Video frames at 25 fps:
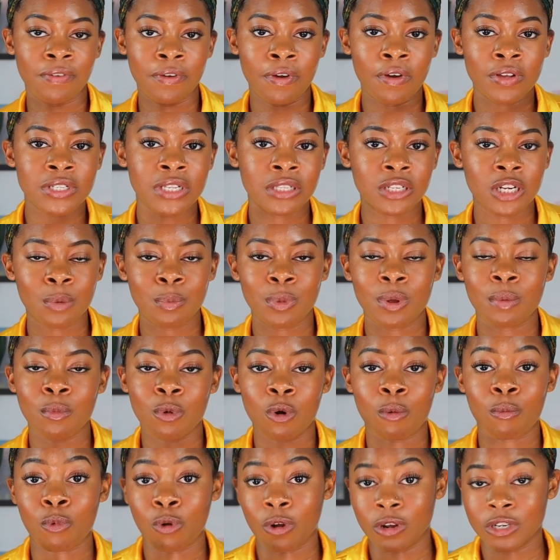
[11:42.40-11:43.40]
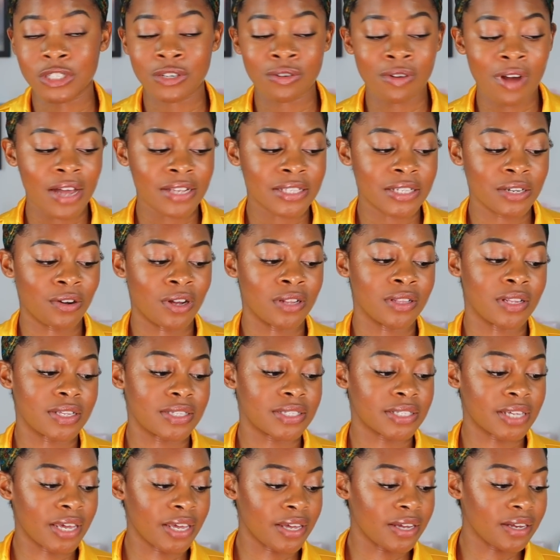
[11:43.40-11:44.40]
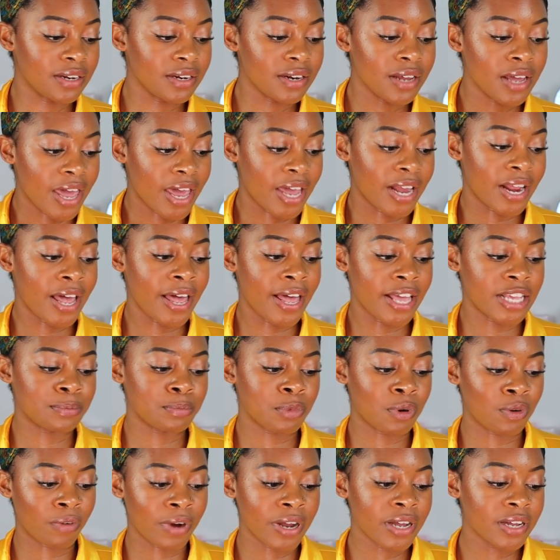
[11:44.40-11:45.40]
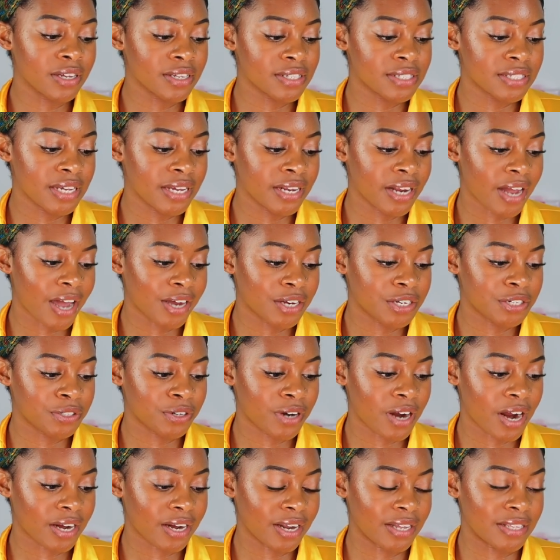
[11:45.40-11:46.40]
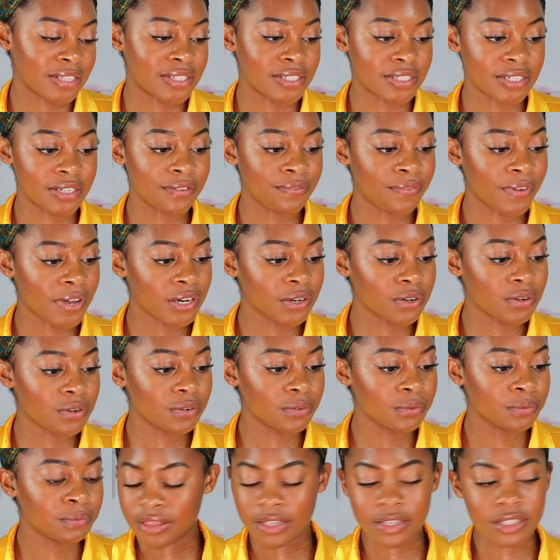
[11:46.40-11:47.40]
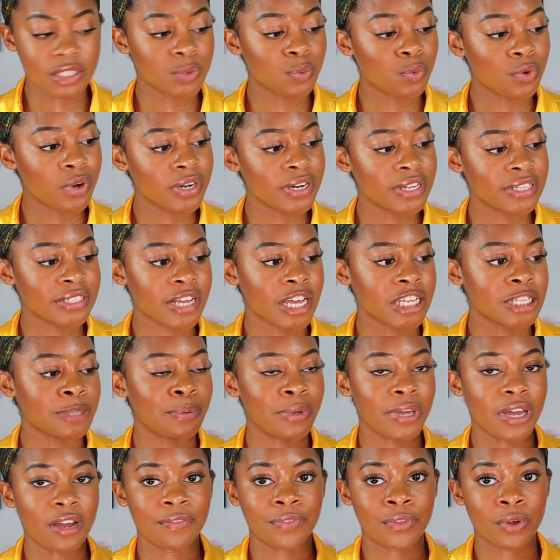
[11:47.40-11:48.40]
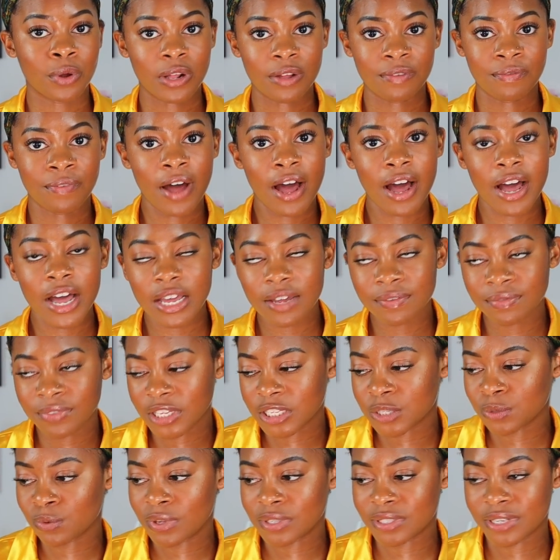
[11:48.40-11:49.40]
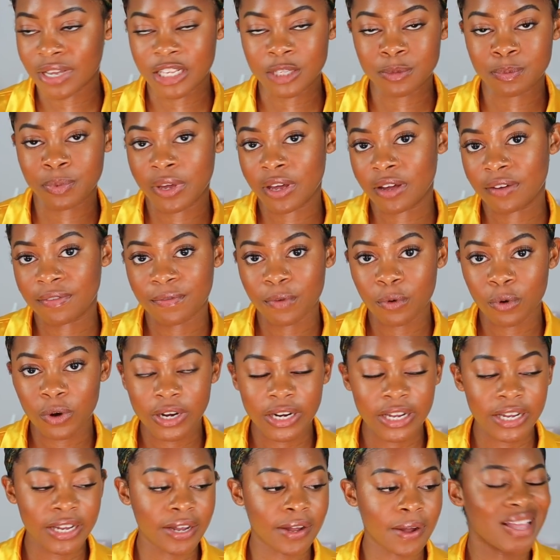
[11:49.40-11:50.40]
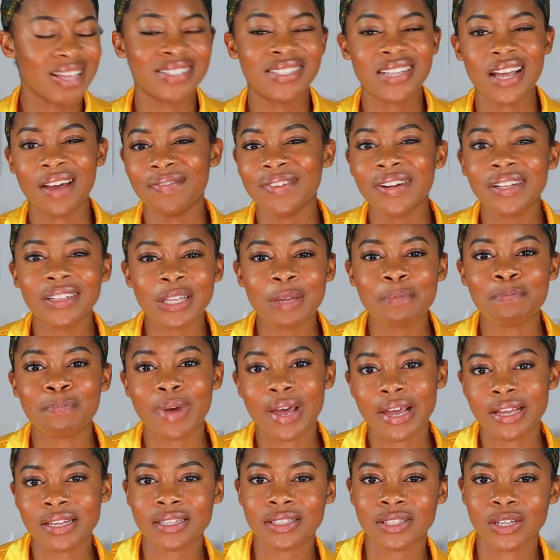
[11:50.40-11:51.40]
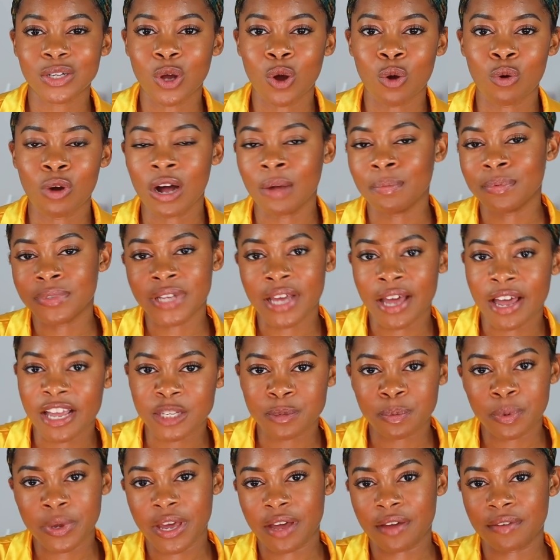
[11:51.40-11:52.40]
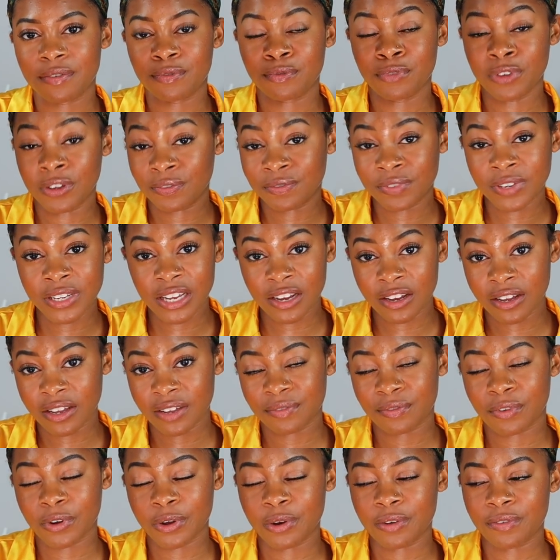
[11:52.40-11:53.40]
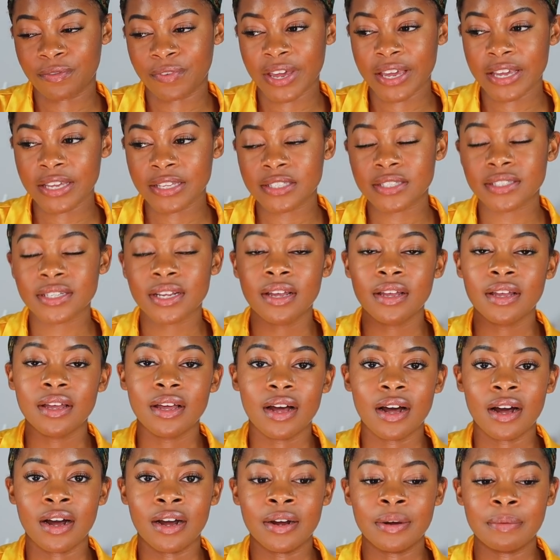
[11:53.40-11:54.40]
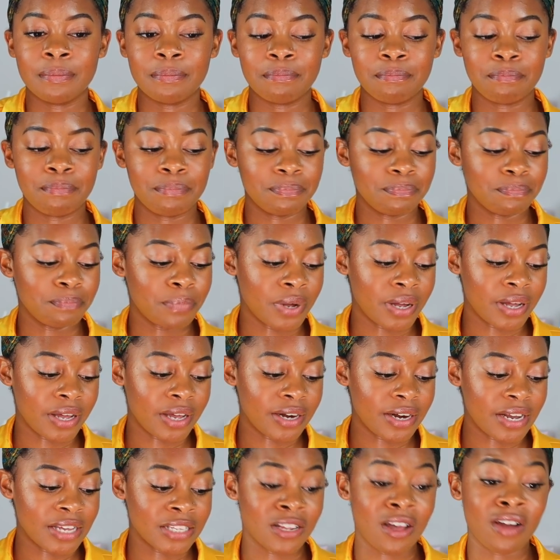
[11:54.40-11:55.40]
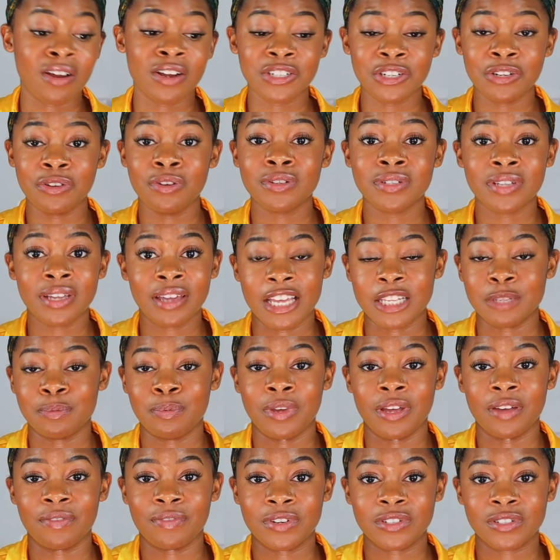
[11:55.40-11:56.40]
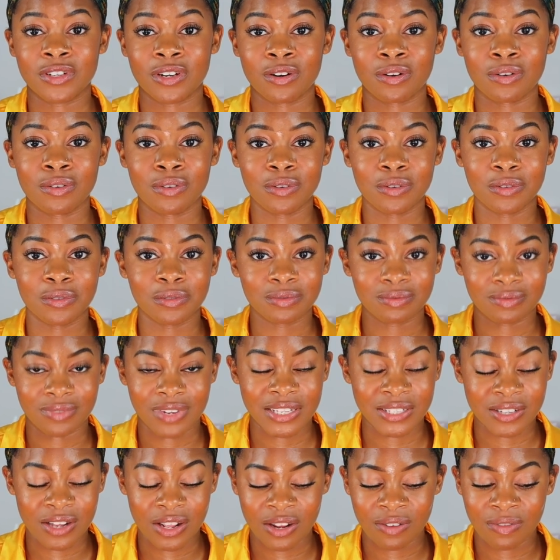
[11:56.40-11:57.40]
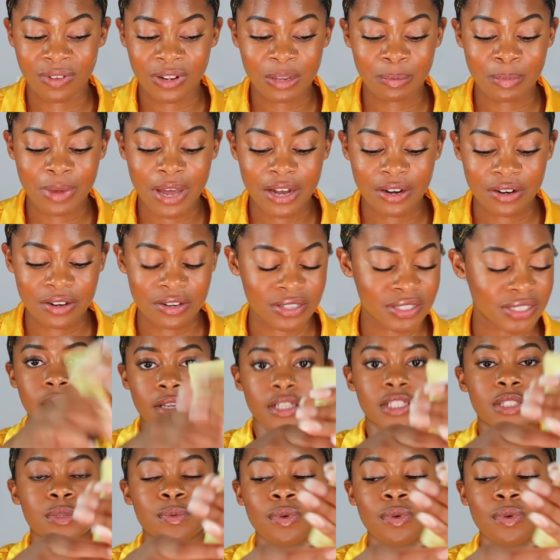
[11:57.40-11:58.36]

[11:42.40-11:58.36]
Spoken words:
feels a little bit more moisturizing on the skin. It has moringa seed extract and sea fennel. This one is SPF 35. This one's SPF 40. It's definitely best to go up to SPF 50 for your face. But as long as you're using SPF in general, that's all that really matters. This